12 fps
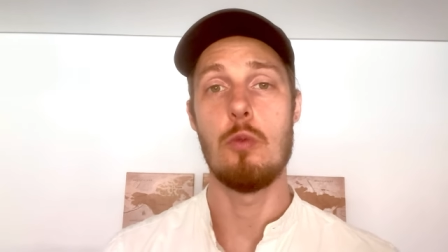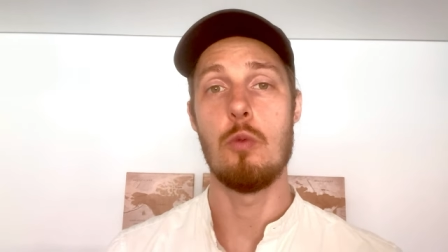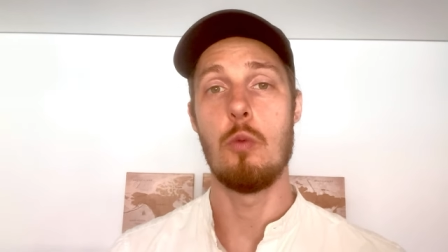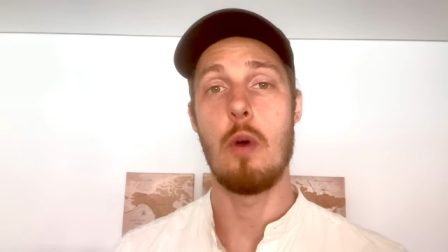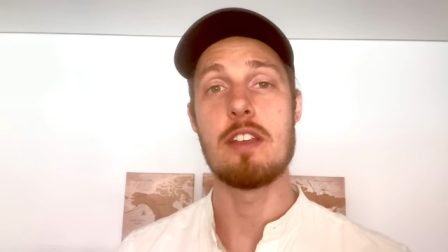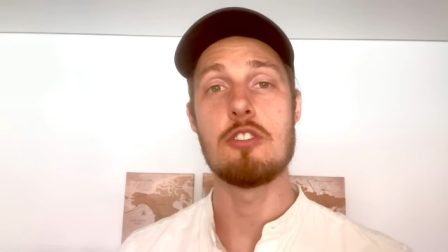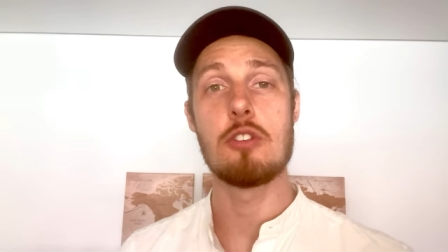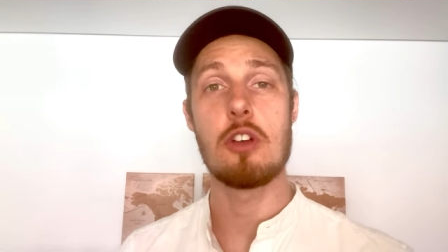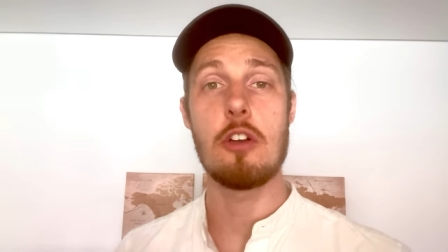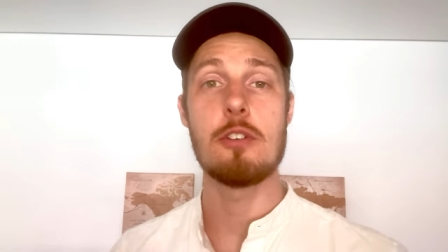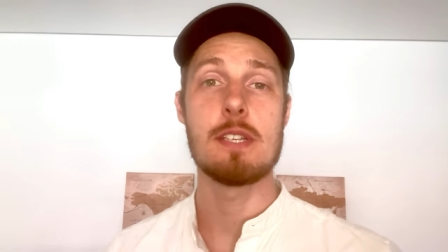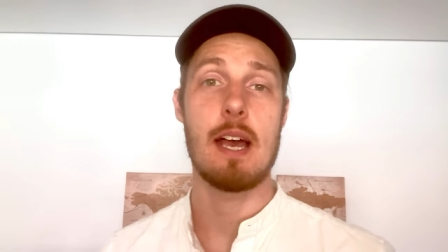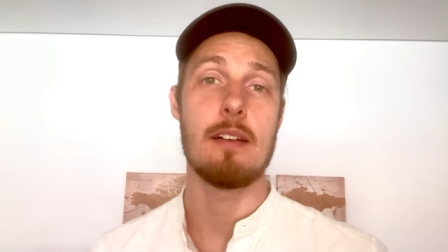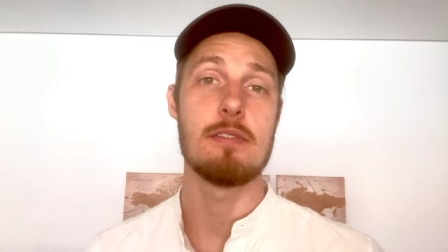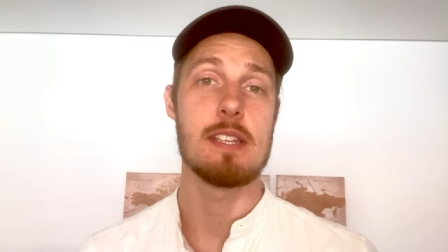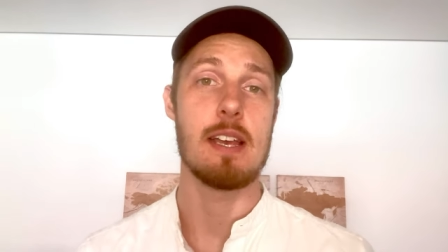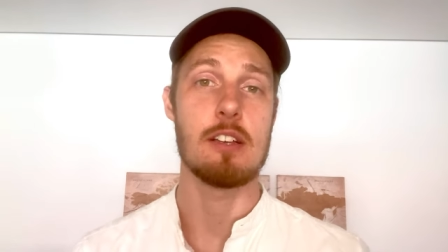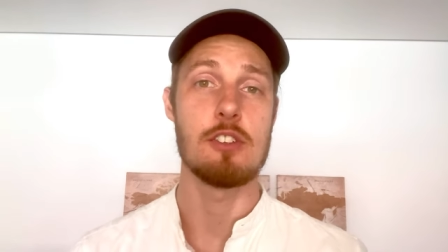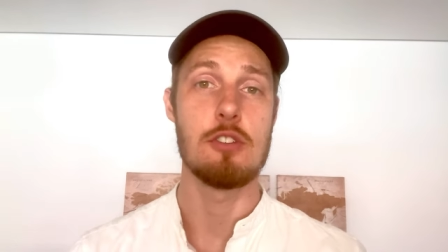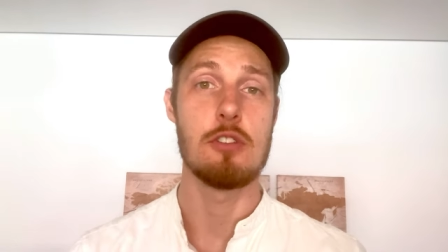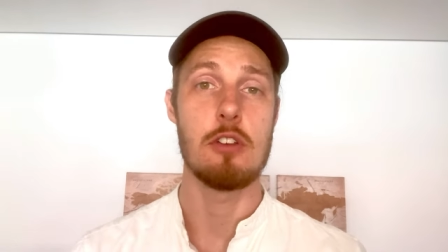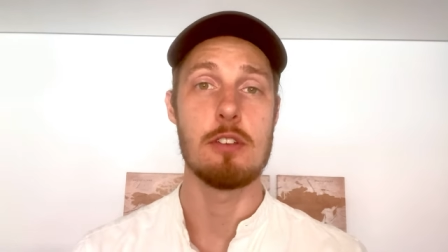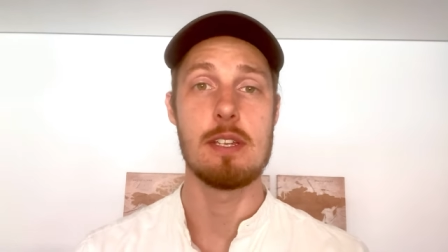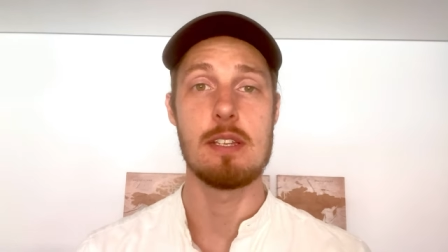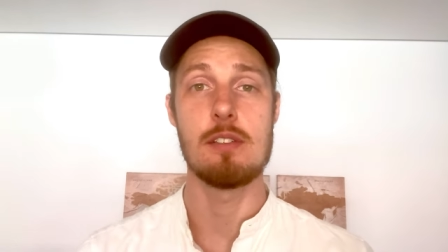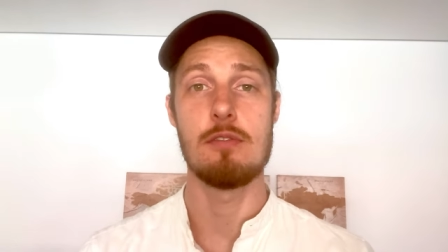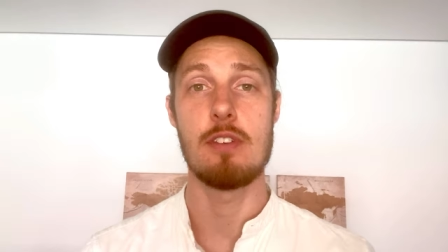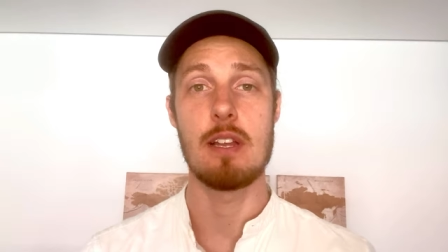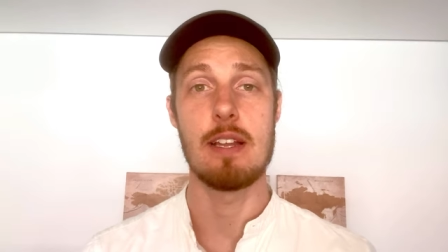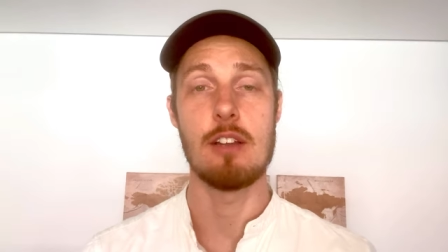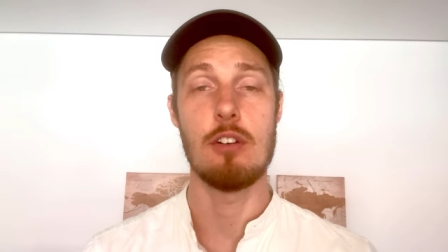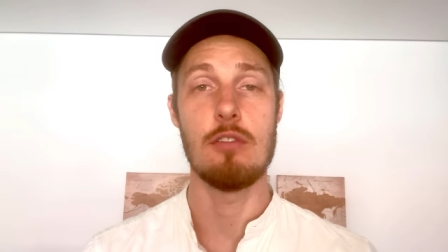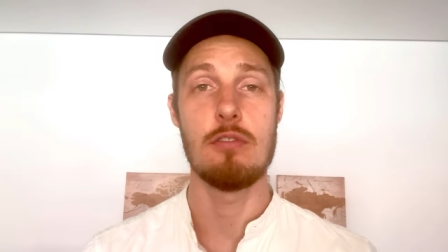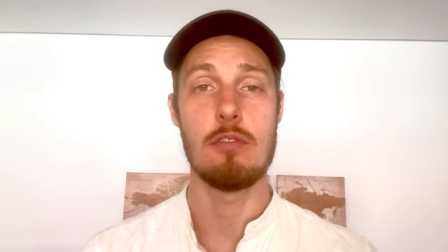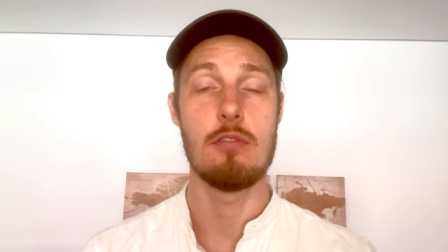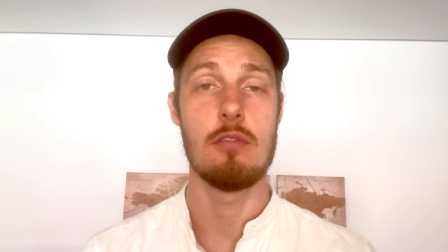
when you go to have sex, you notice a feeling of